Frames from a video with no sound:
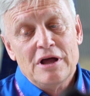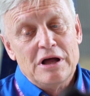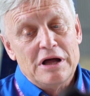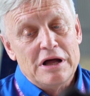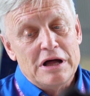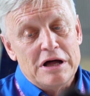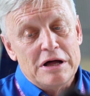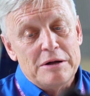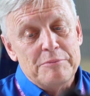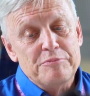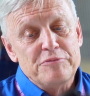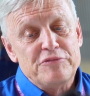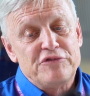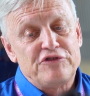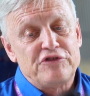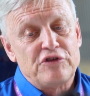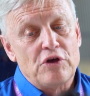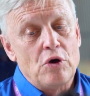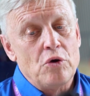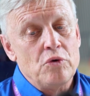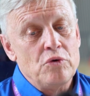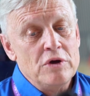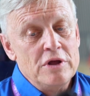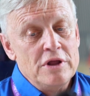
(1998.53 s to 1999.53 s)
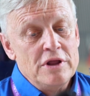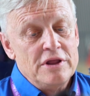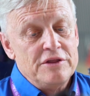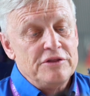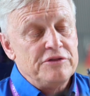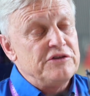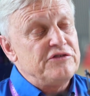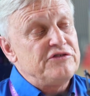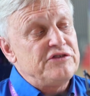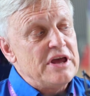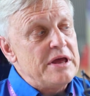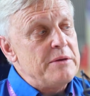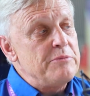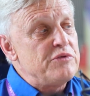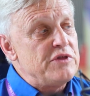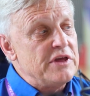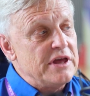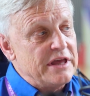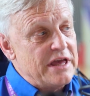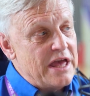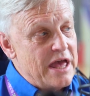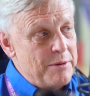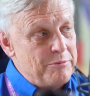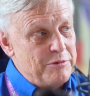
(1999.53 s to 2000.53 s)
So the same
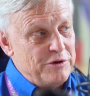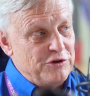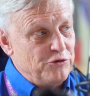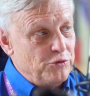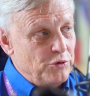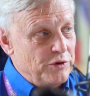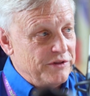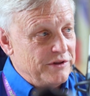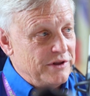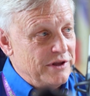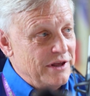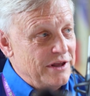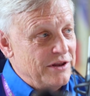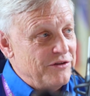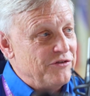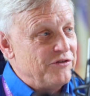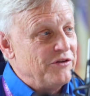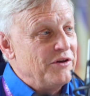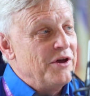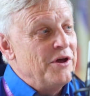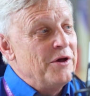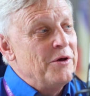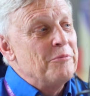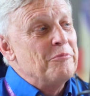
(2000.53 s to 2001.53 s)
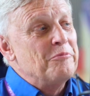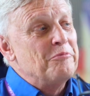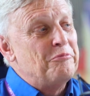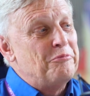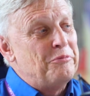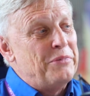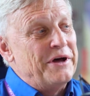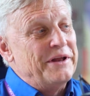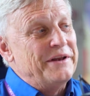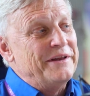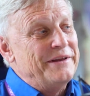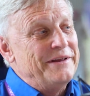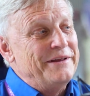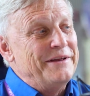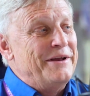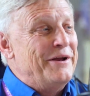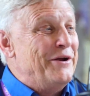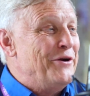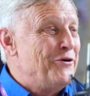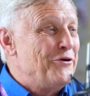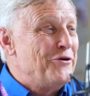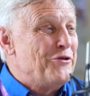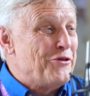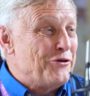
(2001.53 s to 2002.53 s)
thing happens with kids. But
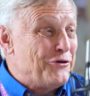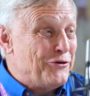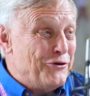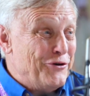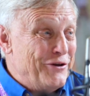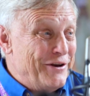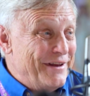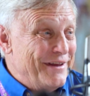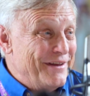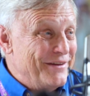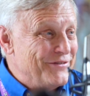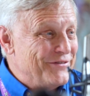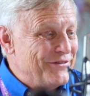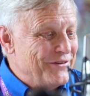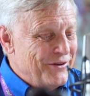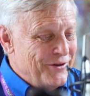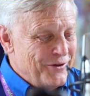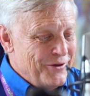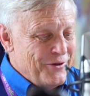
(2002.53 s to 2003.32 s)
here are the goodies.